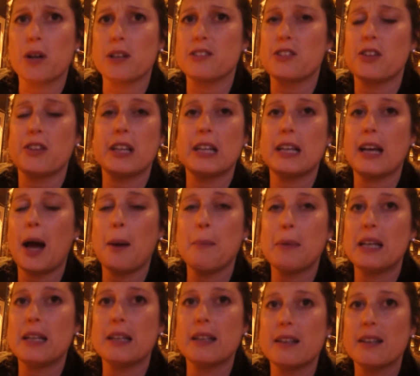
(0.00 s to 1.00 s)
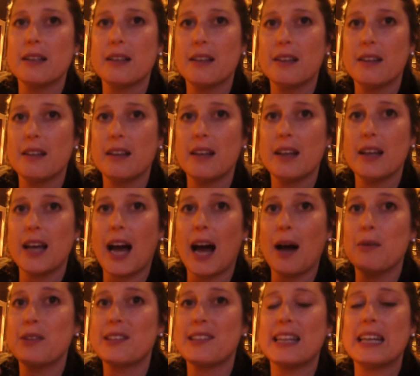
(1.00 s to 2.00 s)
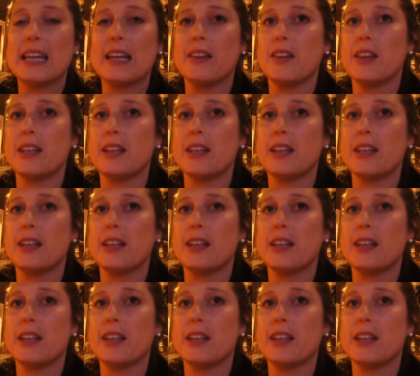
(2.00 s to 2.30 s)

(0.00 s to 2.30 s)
I was thinking